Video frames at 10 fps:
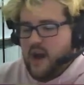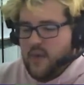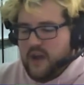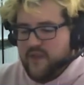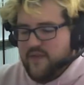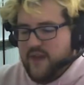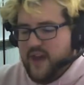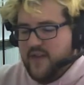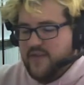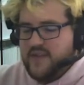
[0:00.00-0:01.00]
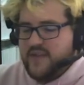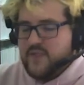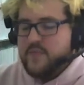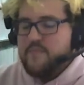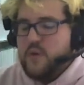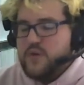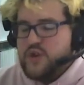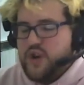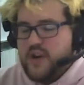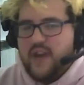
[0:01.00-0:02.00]
We have then this Bolt
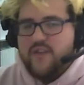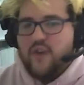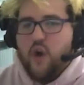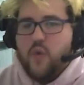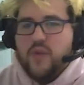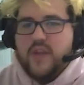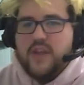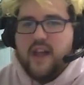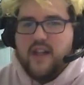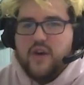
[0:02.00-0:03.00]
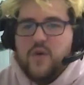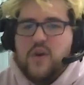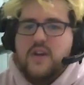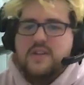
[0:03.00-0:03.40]
Shot has only yellow,